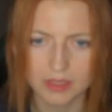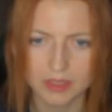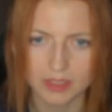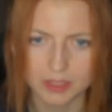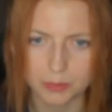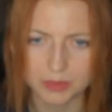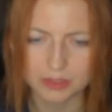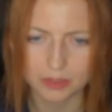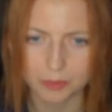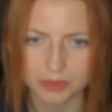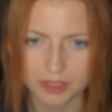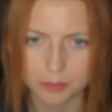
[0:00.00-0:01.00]
And with
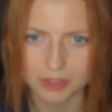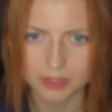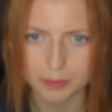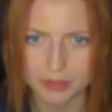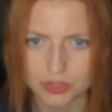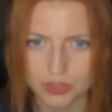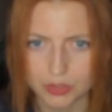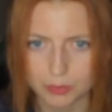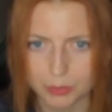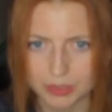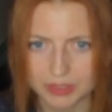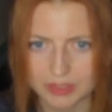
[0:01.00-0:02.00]
common table expression,
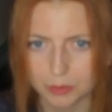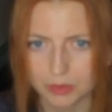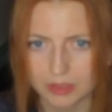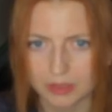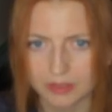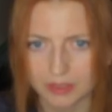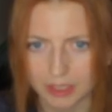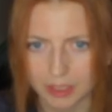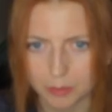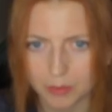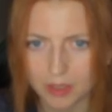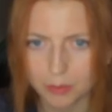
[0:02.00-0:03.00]
we simply
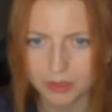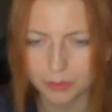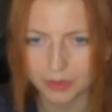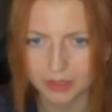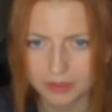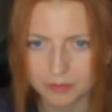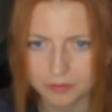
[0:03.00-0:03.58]
name our query.